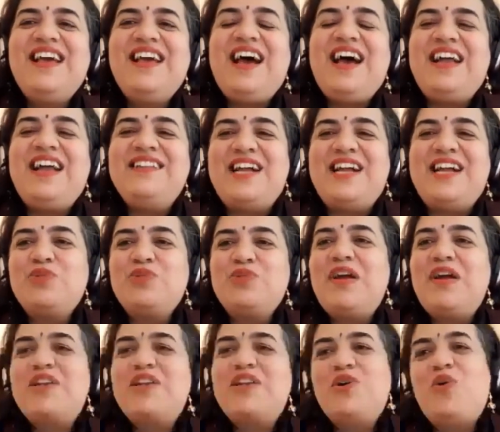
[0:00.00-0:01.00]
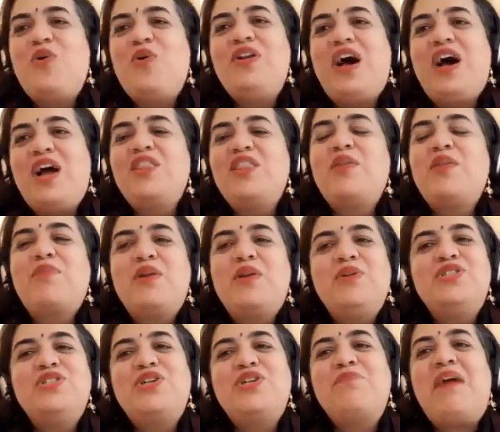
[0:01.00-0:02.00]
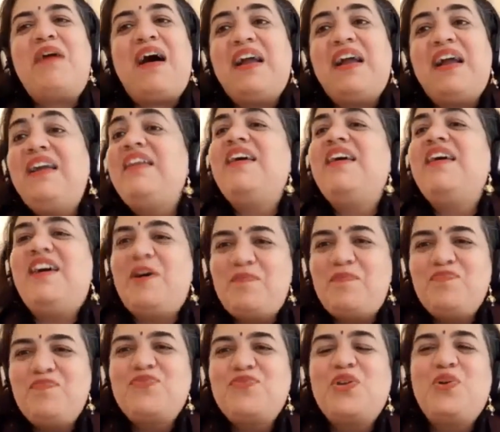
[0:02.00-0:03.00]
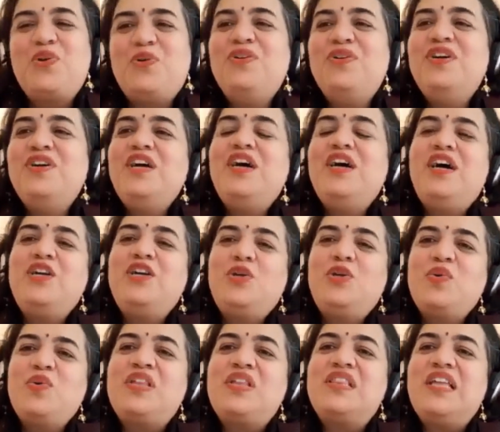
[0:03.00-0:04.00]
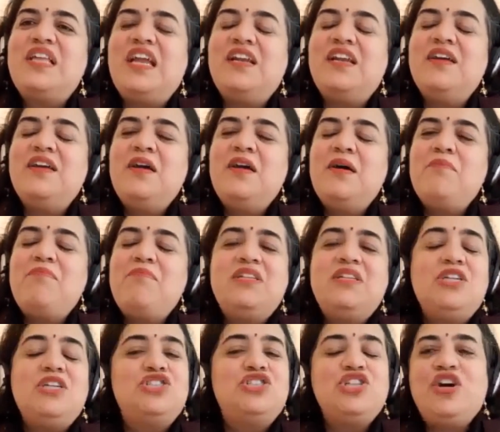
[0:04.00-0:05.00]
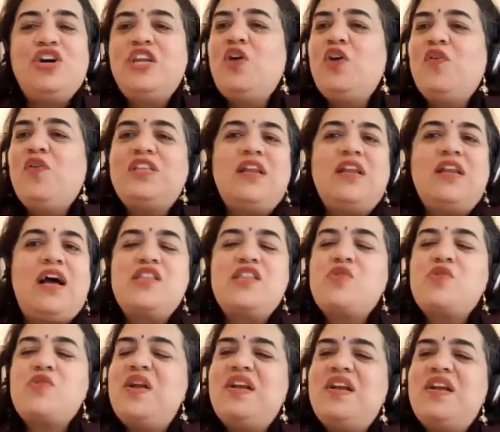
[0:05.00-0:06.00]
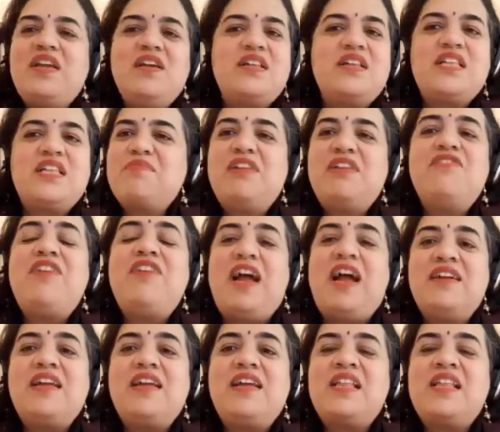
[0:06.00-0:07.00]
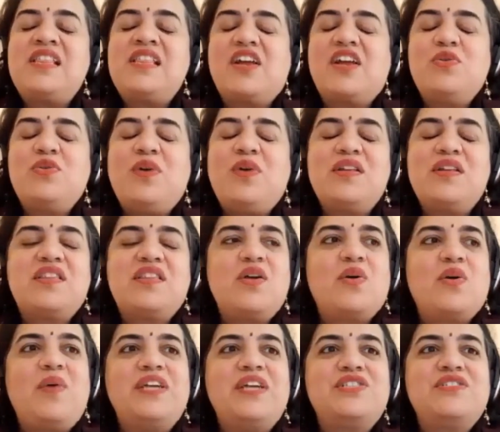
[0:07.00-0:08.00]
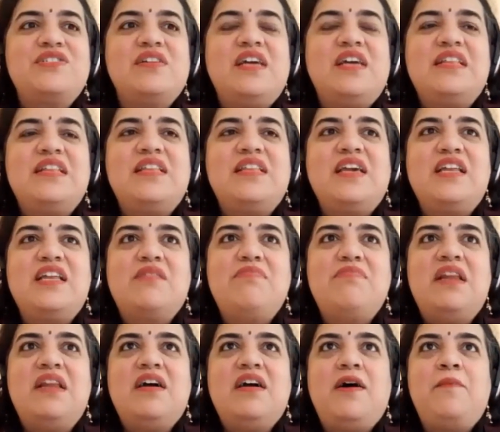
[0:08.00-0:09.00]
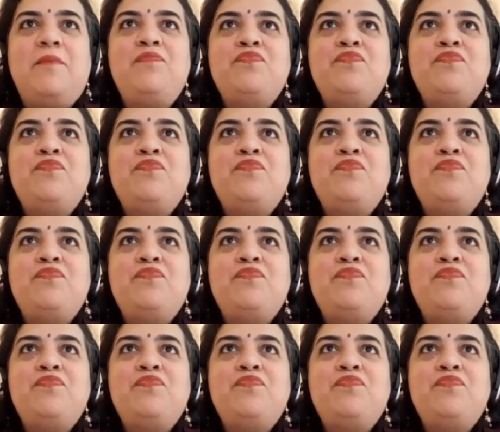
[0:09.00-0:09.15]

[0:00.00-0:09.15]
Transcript: And that's where the whole entrepreneurship idea took seed. But the journey over the last 20 years has been fantastic, to answer your question. I think it's been a